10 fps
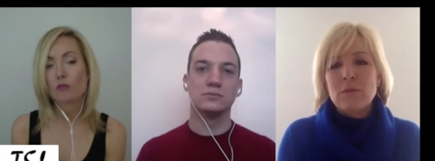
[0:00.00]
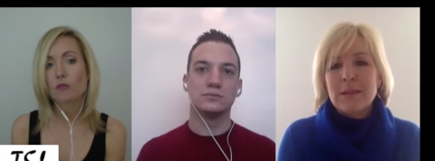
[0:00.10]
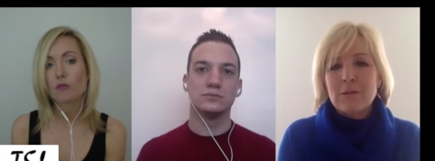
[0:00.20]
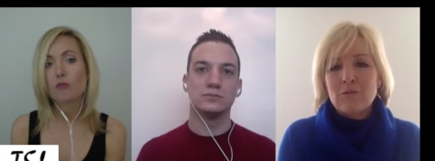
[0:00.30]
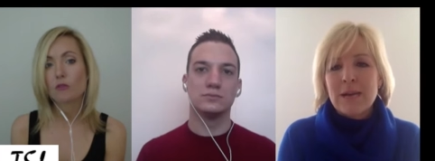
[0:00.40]
Speaker 1: them
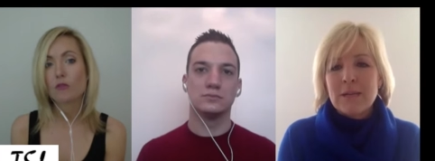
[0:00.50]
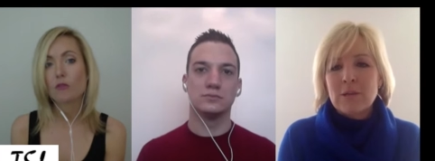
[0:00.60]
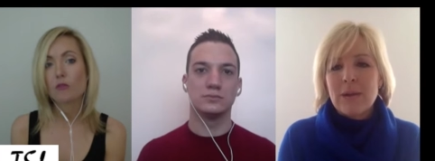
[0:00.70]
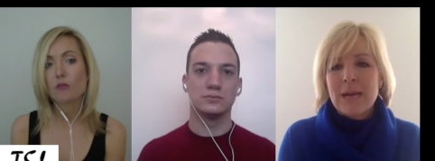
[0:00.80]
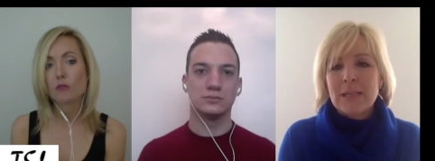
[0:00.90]
in the right
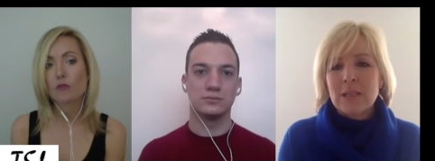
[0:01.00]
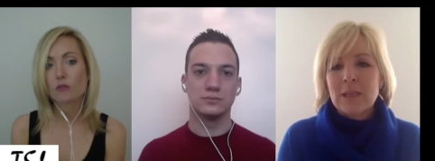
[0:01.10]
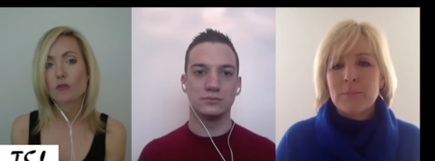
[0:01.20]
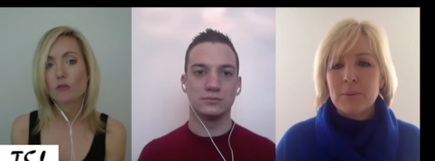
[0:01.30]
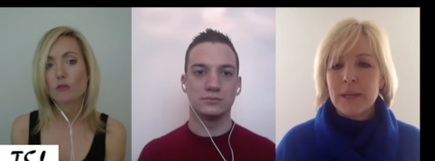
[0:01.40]
direction
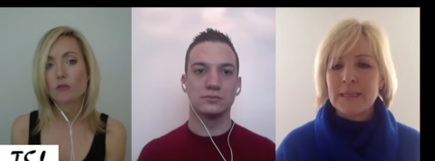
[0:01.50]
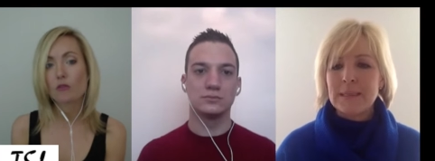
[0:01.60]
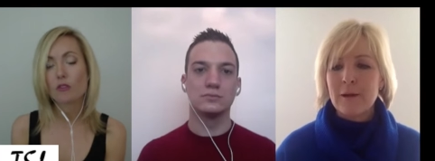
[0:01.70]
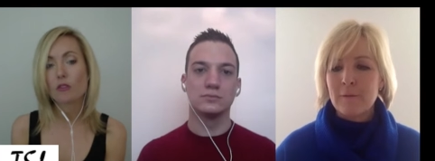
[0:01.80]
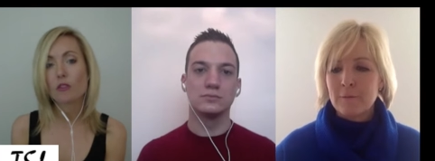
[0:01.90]
and the
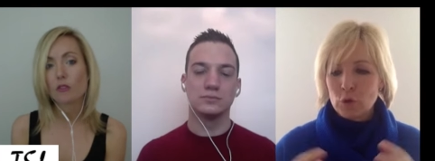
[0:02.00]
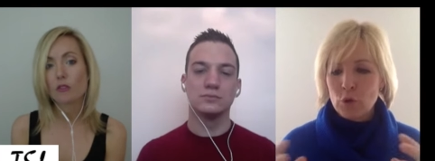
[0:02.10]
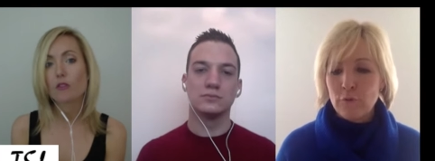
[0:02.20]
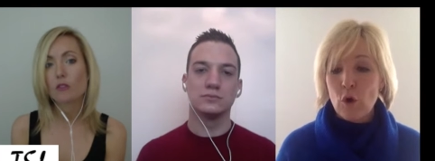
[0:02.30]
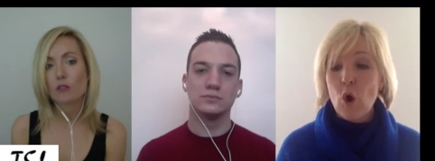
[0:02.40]
place of
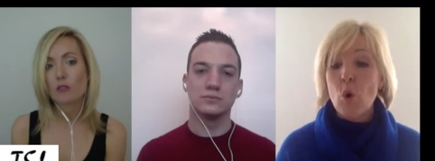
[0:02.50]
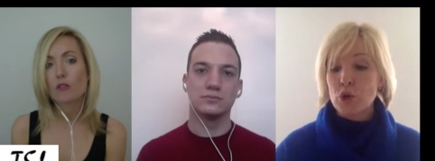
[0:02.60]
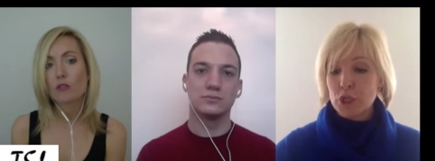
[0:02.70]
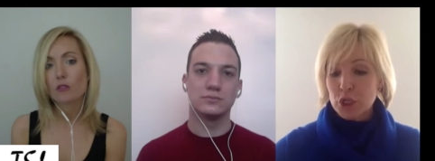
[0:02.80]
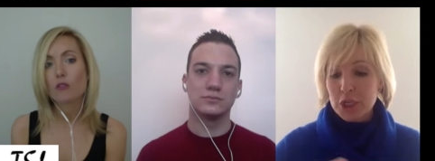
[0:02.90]
sort of
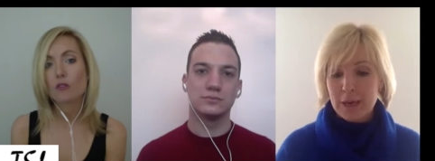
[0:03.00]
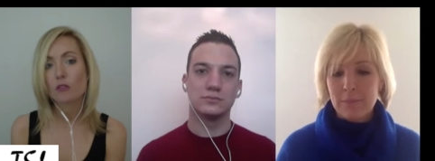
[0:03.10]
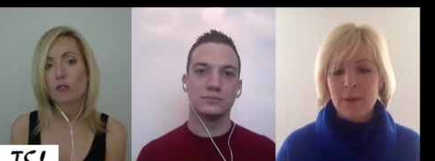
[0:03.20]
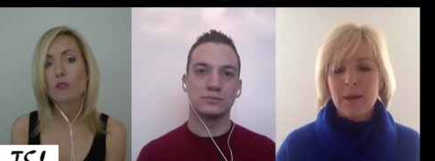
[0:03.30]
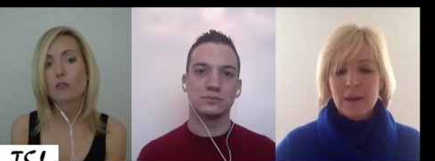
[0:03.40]
ownership,
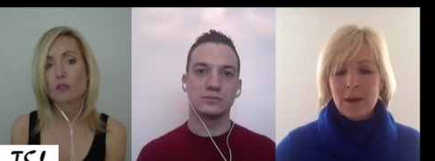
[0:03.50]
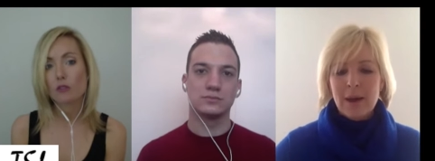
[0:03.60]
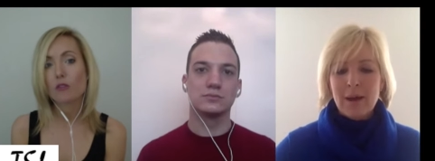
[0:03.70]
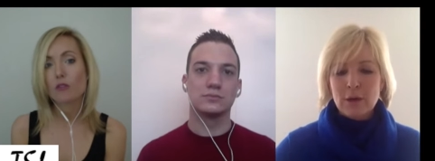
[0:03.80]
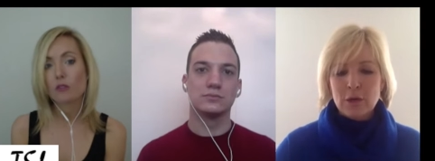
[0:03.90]

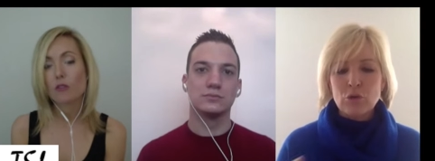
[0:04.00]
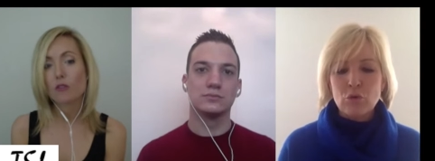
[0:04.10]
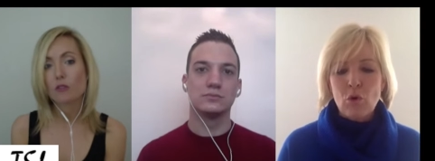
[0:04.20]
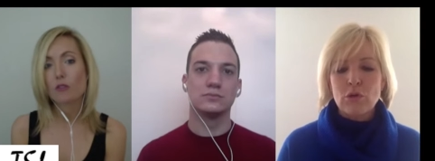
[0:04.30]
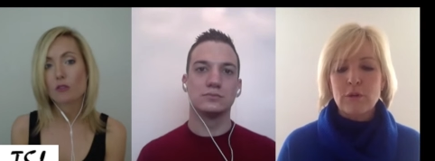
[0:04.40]
uh,
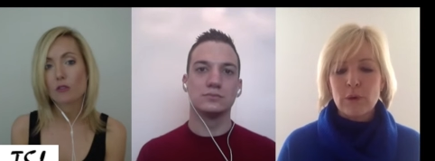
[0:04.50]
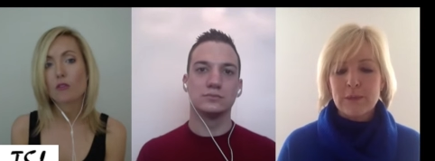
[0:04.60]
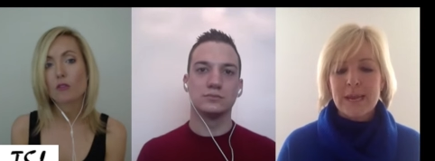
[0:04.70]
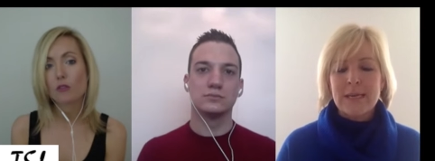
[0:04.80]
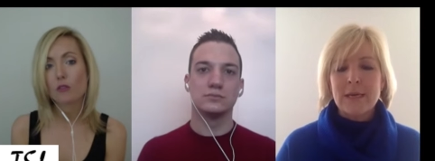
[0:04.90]
control of
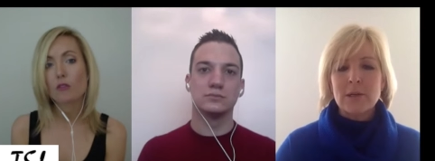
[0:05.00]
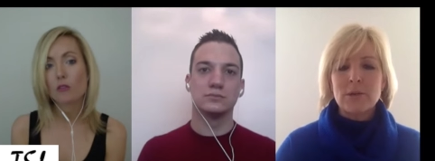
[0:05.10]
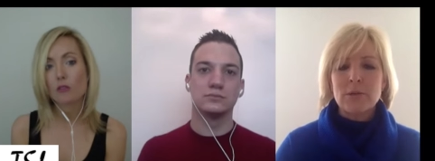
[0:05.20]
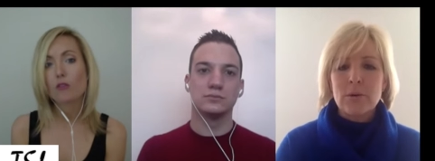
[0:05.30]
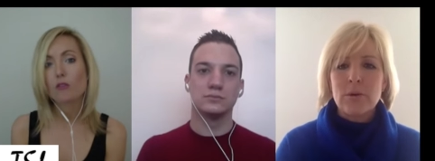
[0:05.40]
what they can
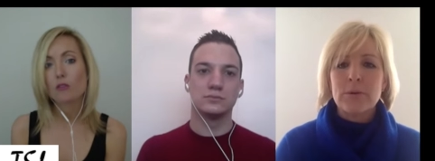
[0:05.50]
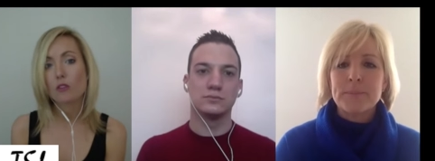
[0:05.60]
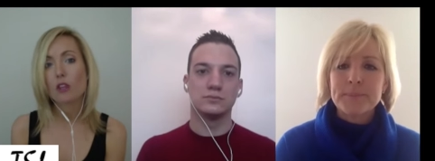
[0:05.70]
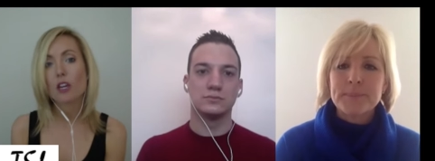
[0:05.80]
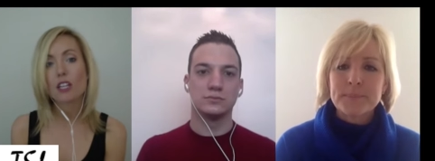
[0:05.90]
control.
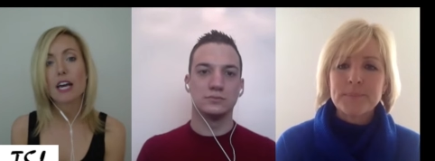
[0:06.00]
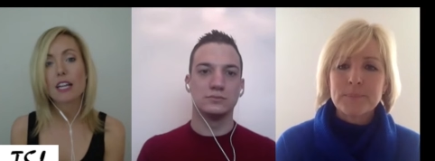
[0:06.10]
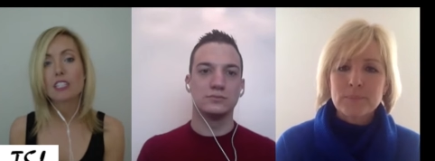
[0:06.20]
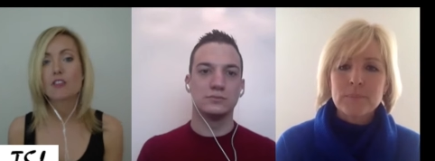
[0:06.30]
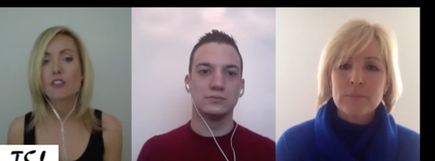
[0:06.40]
Speaker 2: Is that
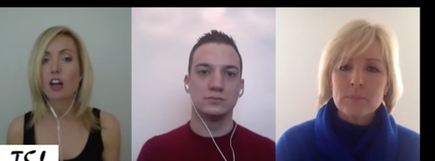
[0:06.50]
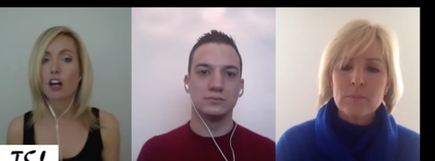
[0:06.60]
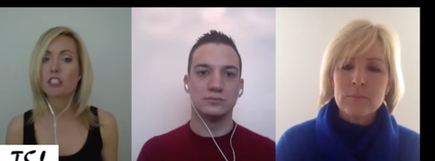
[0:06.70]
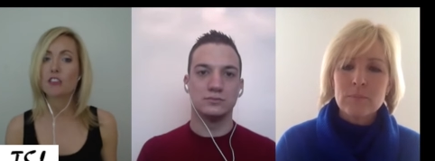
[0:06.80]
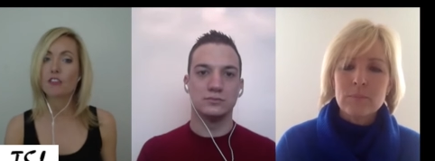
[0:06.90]
his
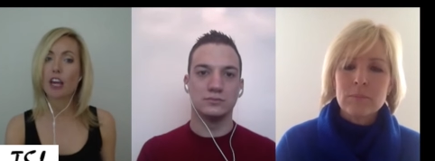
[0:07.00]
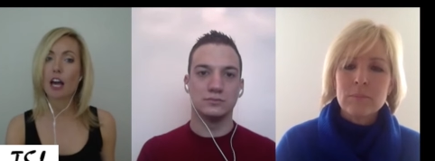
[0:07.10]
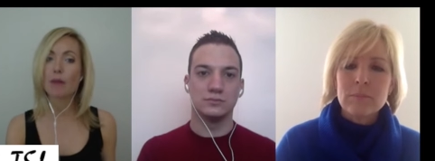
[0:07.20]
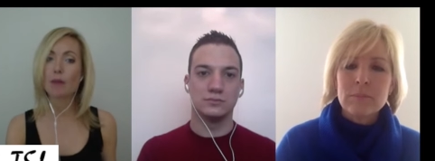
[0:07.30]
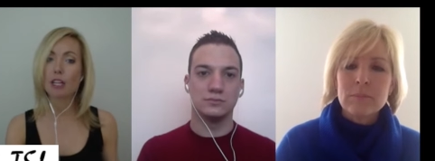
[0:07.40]
philosophy?
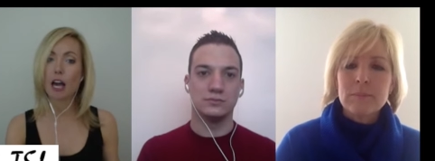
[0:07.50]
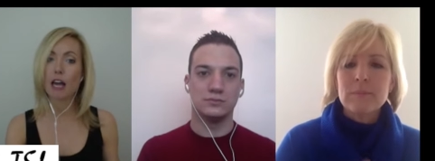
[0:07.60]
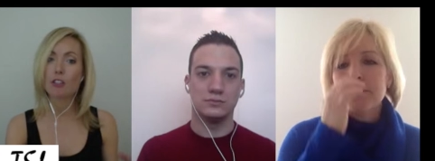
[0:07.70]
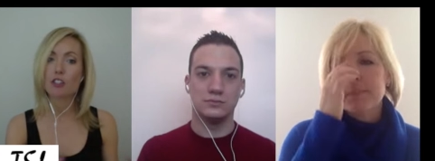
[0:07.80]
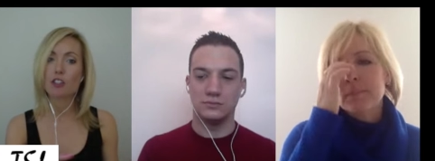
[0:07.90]
I mean,
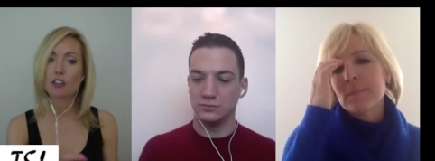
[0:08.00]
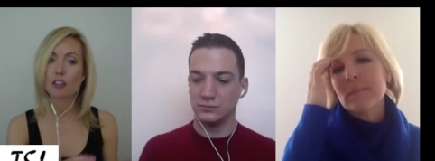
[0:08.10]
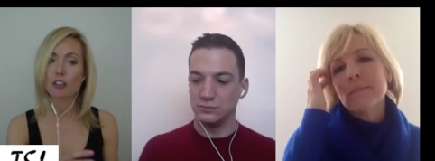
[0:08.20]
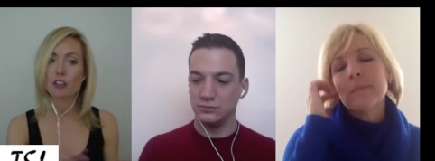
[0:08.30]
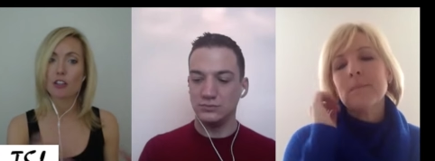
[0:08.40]
I'm sure
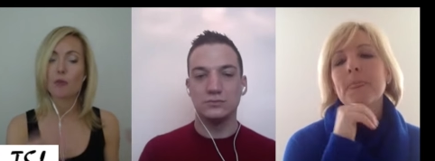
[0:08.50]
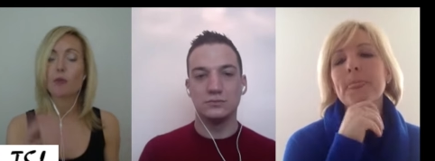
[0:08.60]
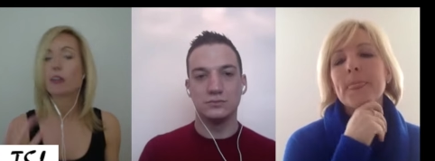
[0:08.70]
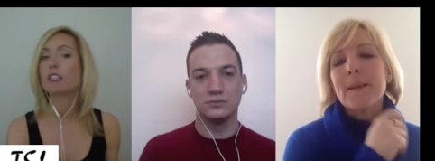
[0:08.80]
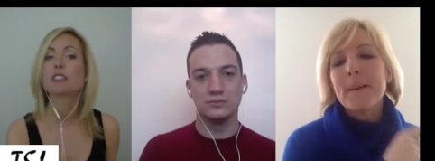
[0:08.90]
the
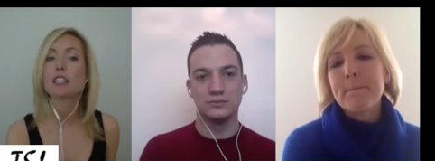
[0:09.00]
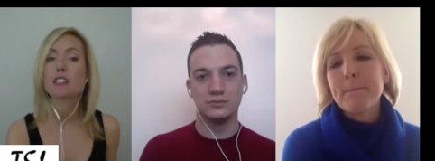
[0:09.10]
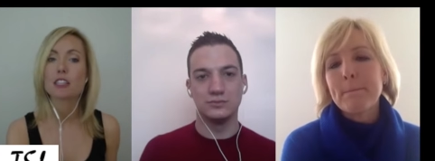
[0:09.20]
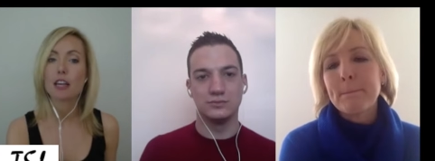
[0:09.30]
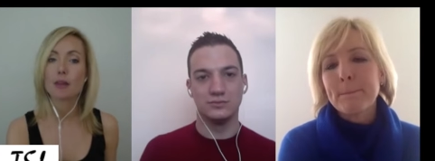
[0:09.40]
what he says
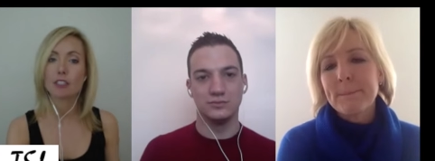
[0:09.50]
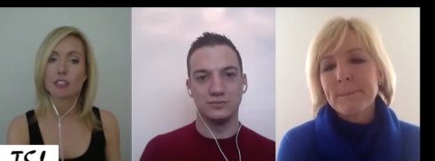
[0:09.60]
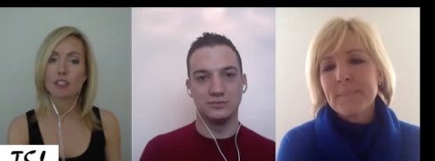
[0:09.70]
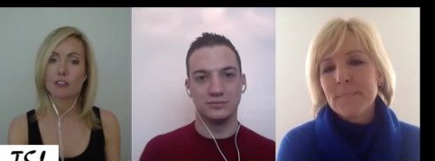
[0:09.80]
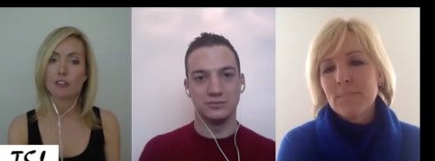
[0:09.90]
to them is
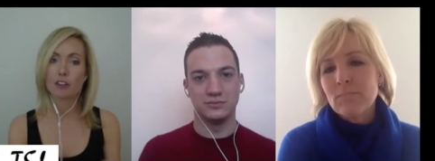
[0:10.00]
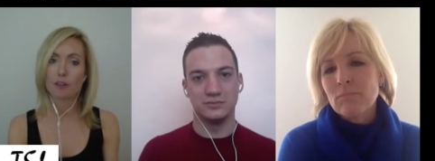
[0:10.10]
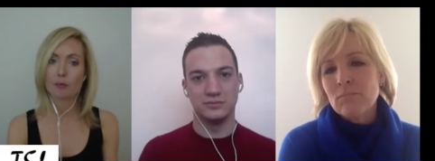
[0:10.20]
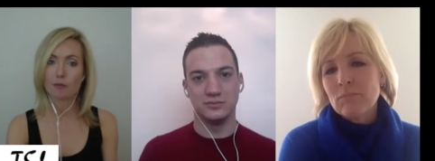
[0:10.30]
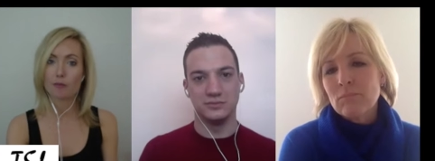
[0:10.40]

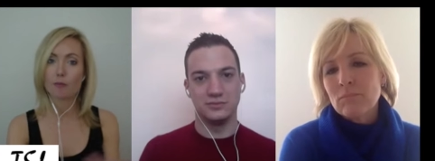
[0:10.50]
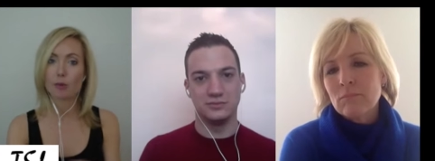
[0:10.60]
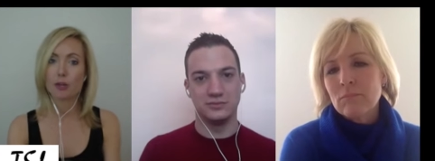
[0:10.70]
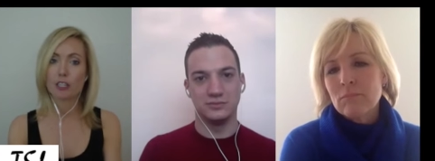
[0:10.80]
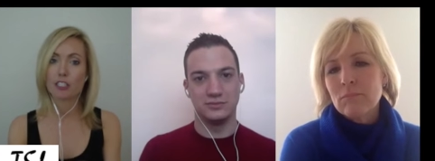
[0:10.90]
different
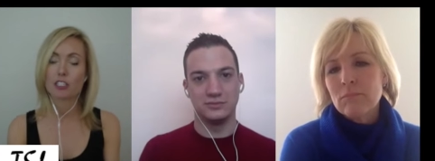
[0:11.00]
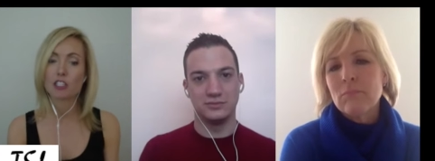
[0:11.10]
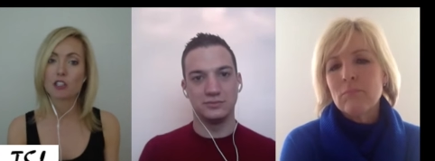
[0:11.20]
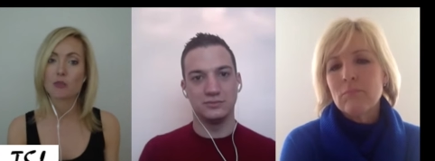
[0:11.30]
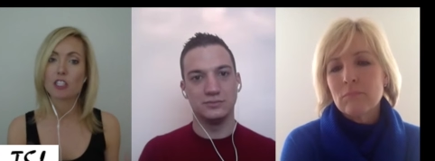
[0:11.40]
per each
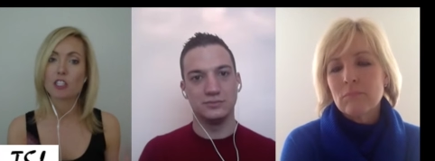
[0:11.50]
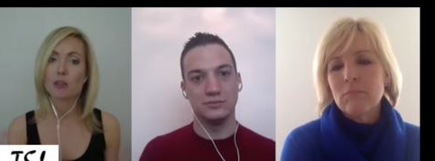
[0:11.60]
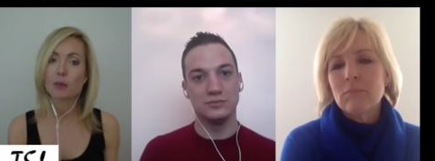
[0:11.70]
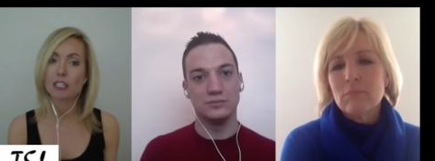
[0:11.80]
situation, but